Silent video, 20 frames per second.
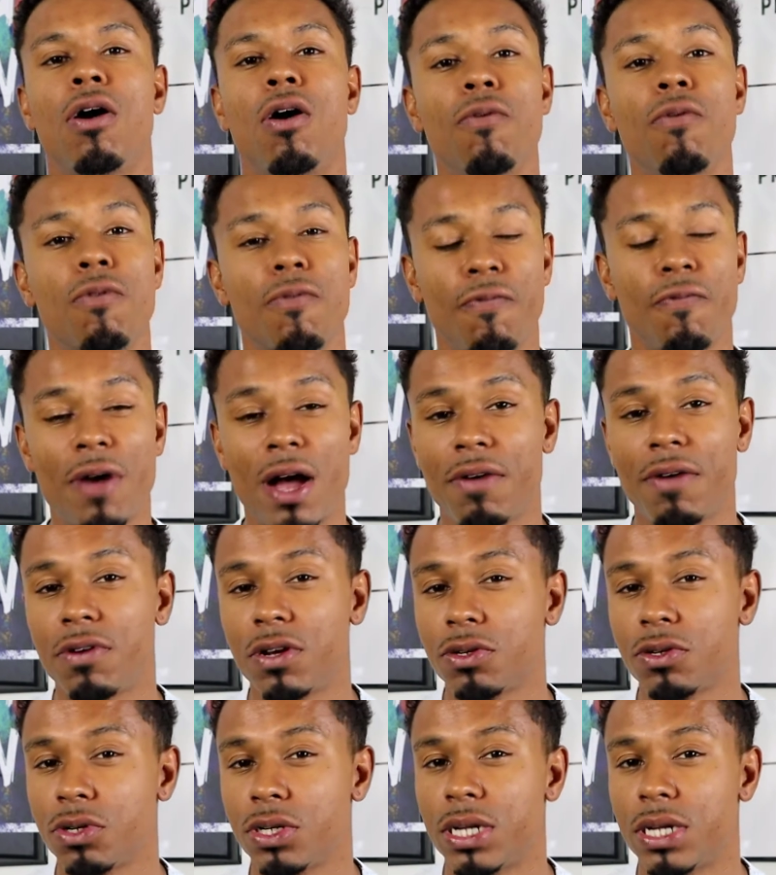over
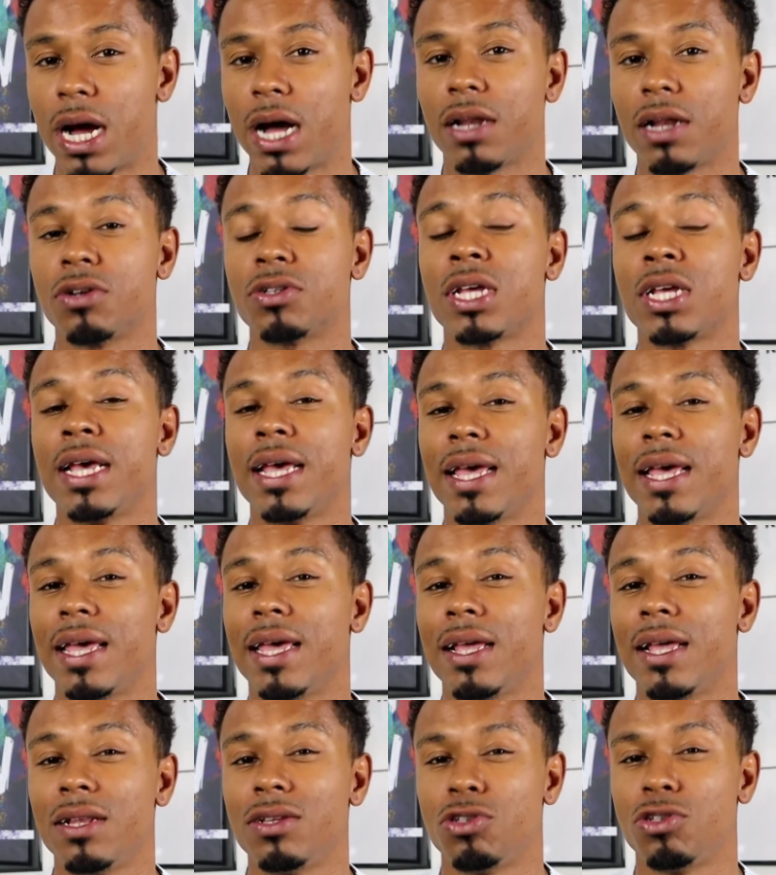$500
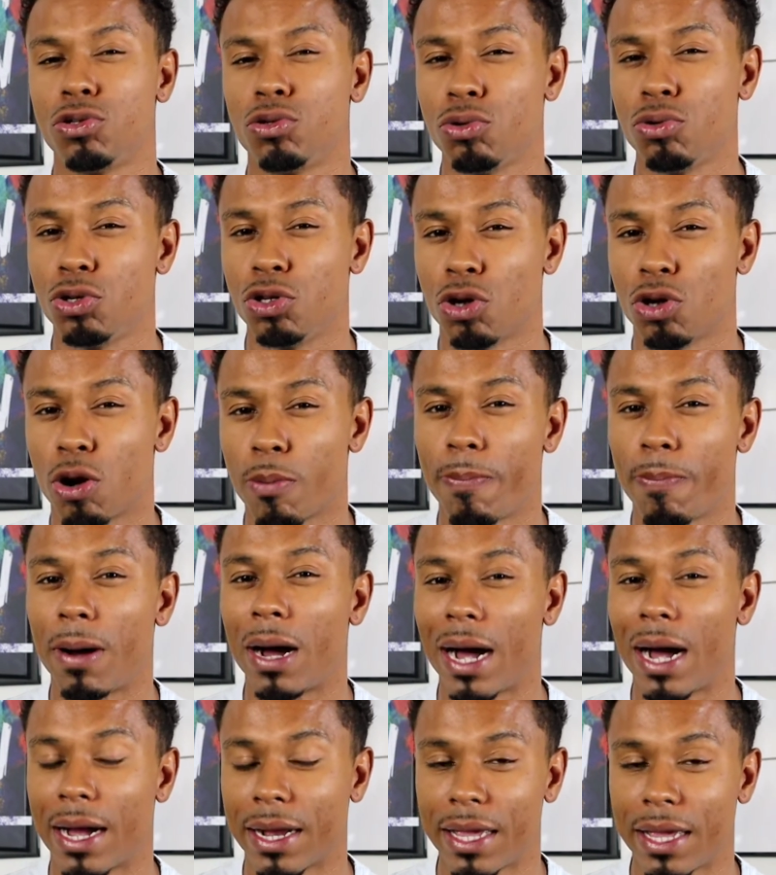into your
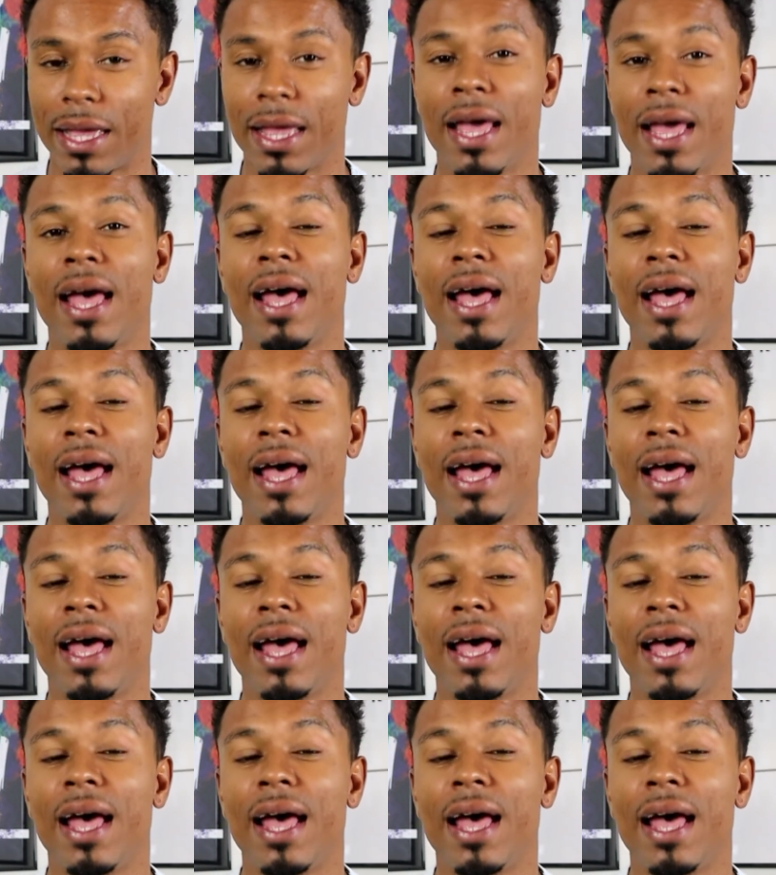pocket.